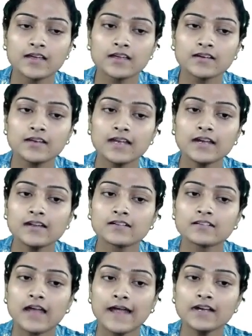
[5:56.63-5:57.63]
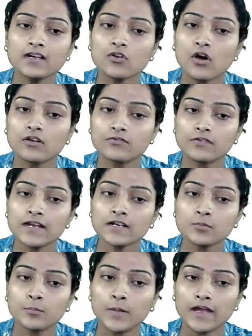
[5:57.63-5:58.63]
read, write,
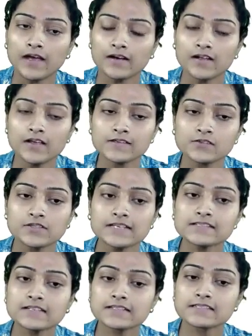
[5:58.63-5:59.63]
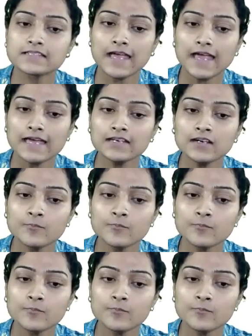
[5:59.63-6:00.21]
conflict, pair. So just scan